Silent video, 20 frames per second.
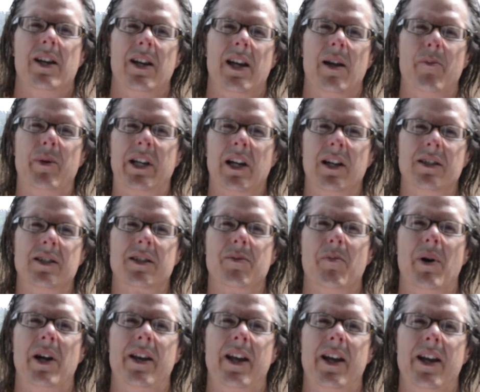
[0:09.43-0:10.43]
And because it's
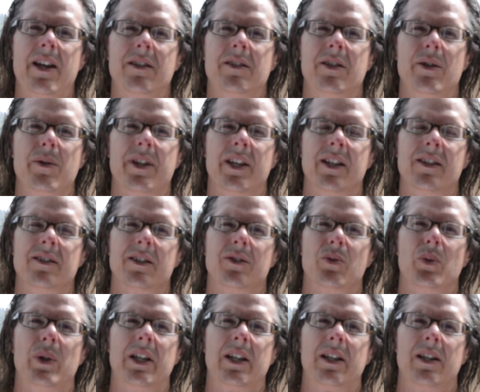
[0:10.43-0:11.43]
Monday, two things
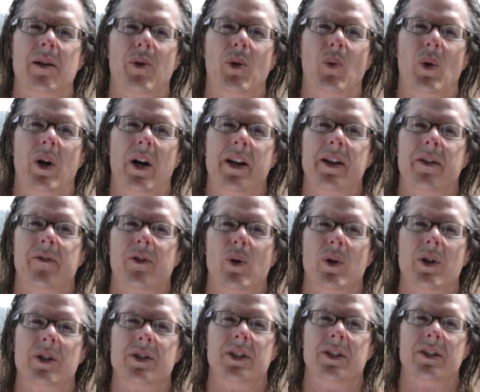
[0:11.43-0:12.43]
this week. Number one, of
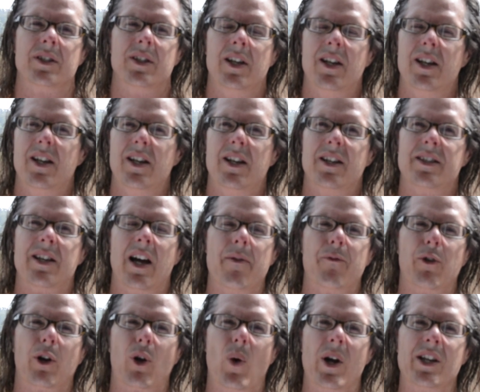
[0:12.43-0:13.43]
course, it's time
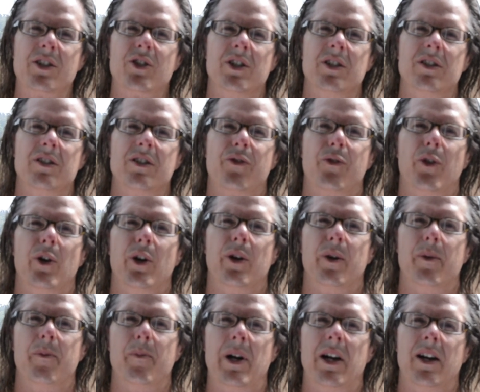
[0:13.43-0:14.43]
for questions
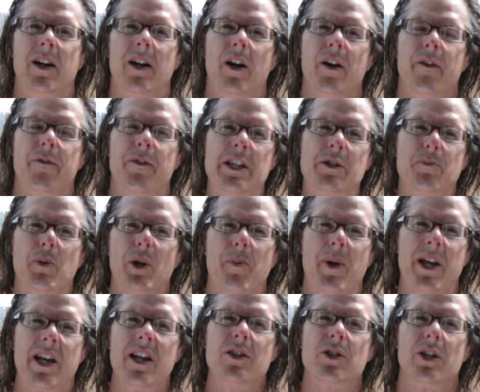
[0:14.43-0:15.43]
from our Facebook
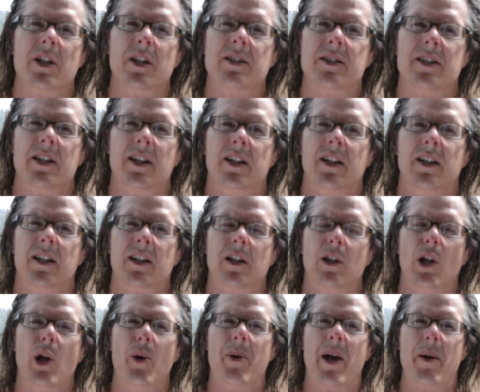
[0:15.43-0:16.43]
page at
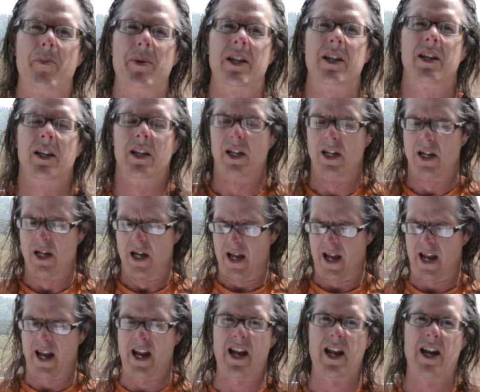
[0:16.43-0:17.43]
Clos Pepe.
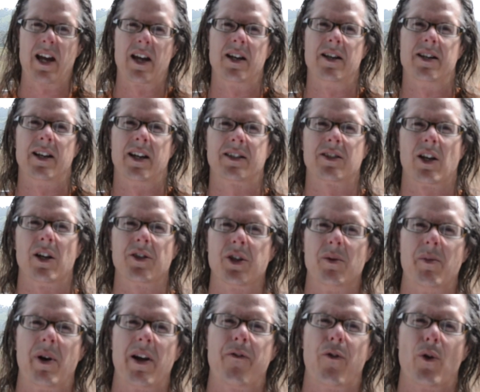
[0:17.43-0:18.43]
And it's also
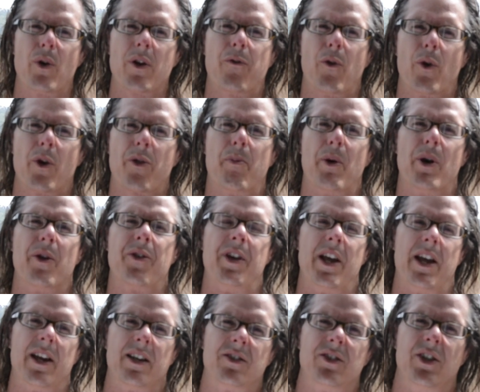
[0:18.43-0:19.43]
my 44th
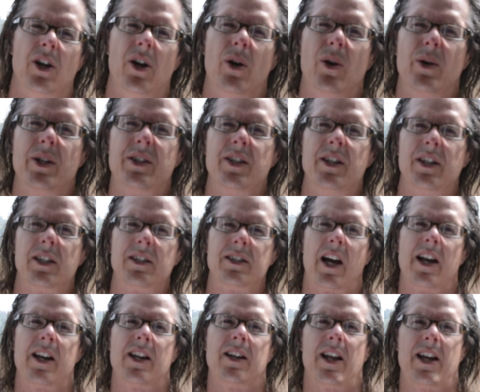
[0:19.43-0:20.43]
birthday, so it's an
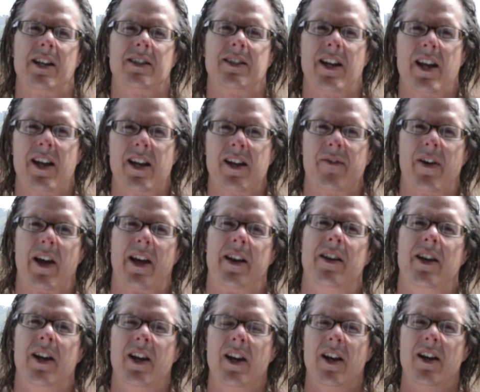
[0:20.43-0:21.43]
exciting day today. I've
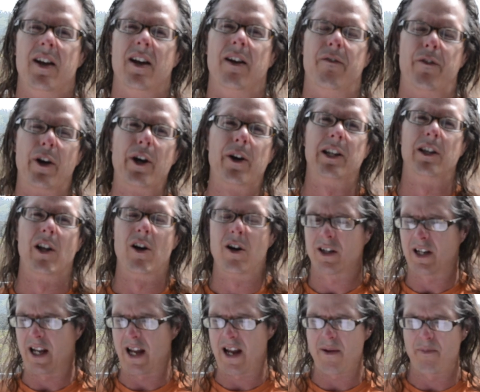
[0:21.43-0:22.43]
had a very
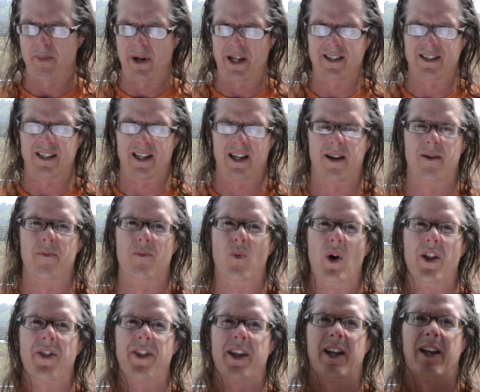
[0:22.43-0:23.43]
long day, but
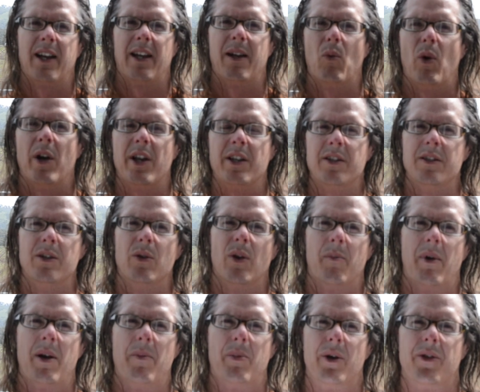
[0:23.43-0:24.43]
one thing I wanted to do
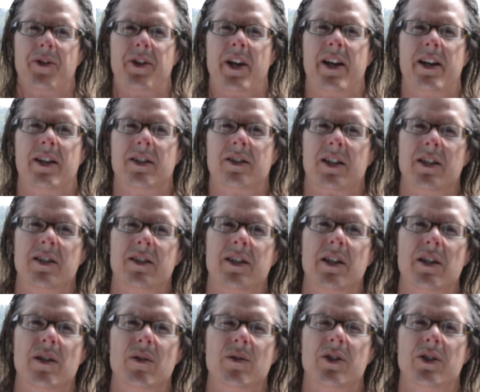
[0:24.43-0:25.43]
on my birthday is
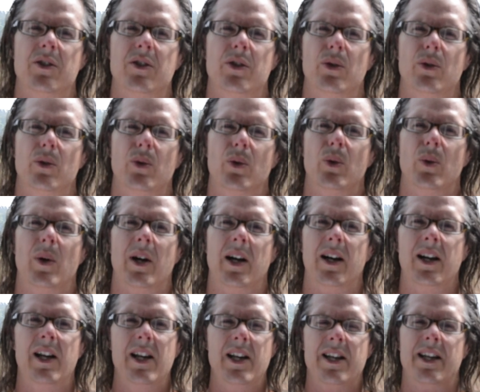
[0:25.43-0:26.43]
continue to
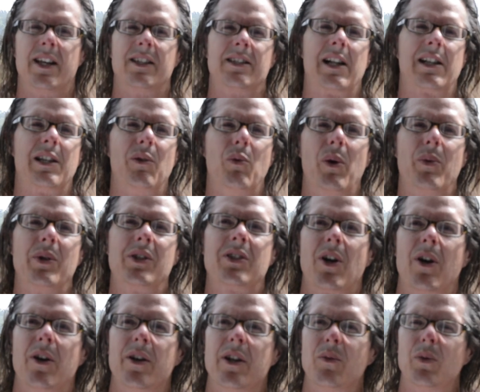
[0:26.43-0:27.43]
do exactly what we
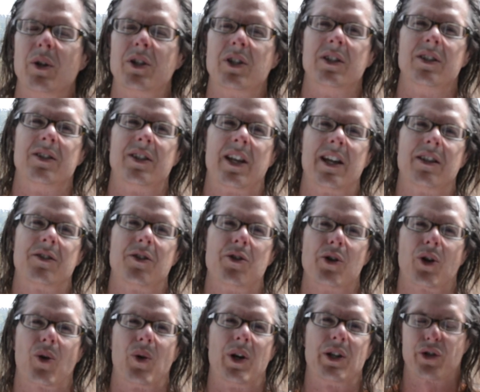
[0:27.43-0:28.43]
started, which is answer
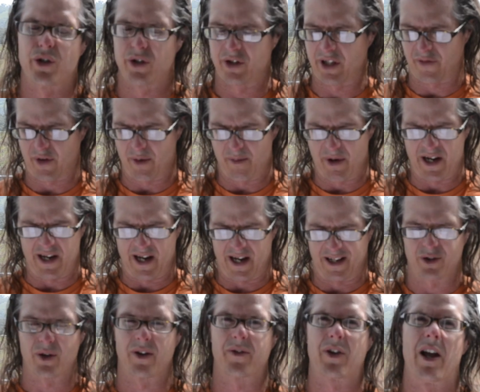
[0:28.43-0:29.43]
your questions every Monday.
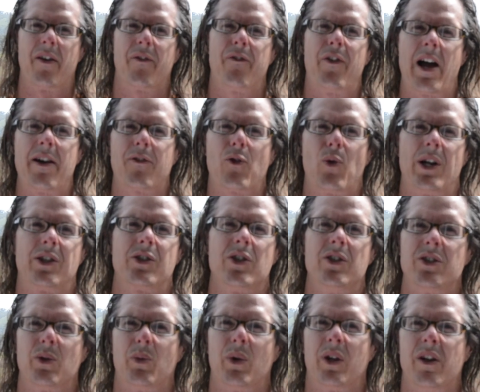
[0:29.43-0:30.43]
So I've got 5
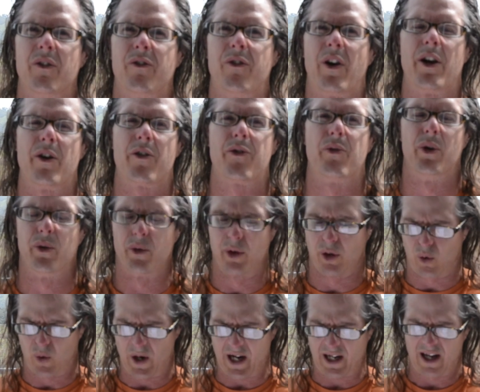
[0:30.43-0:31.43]
questions that we're going to fire through
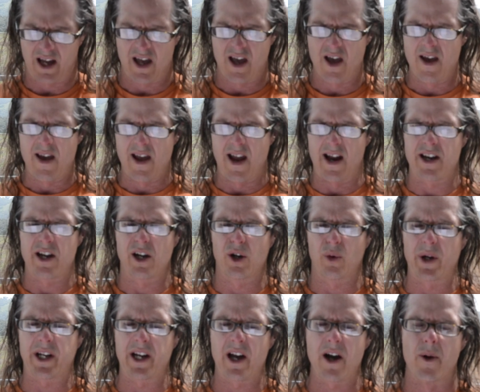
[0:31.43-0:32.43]
real quick, and here
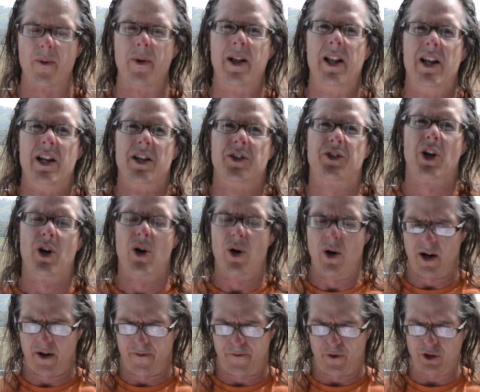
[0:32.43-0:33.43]
we go. So
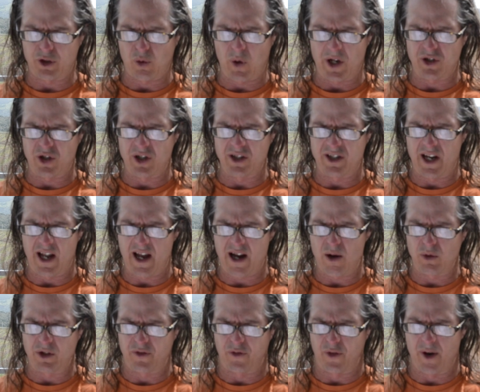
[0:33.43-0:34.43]
our first question today
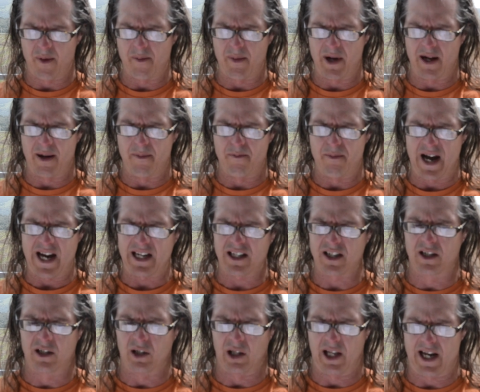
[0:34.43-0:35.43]
was from
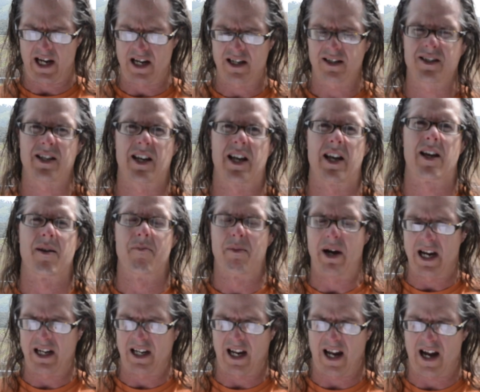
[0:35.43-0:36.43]
Mike Glaze, and
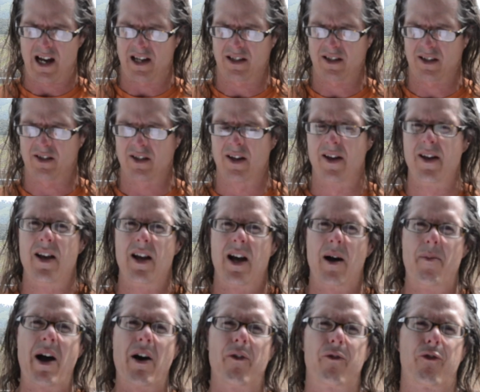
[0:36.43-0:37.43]
Mike asks
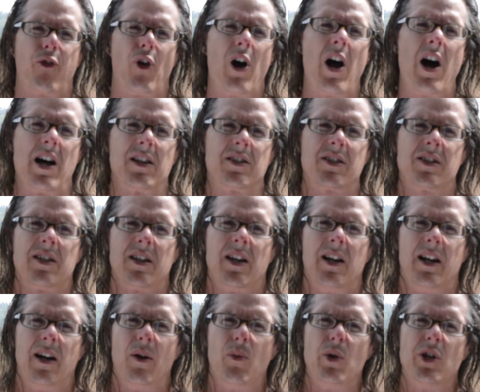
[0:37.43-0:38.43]
about frost.
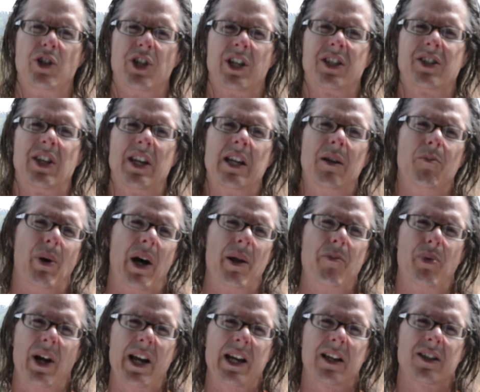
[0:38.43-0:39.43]
We're just seeing bud
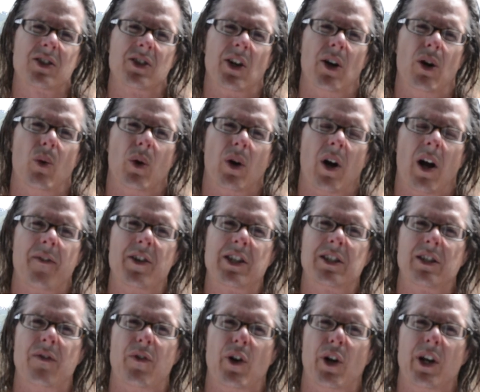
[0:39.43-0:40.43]
break, so we're
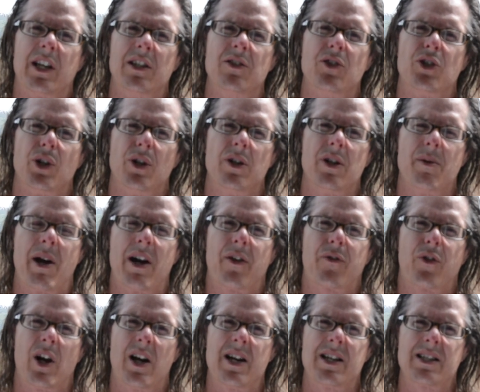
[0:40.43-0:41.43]
obviously very concerned
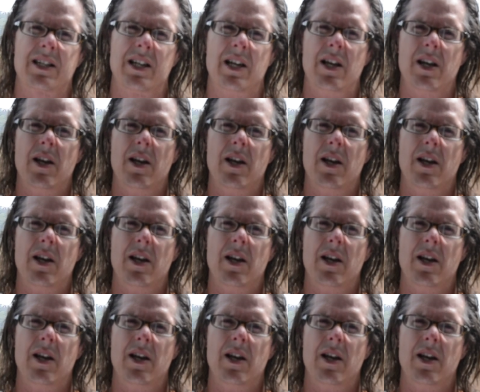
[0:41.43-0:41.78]
about frost.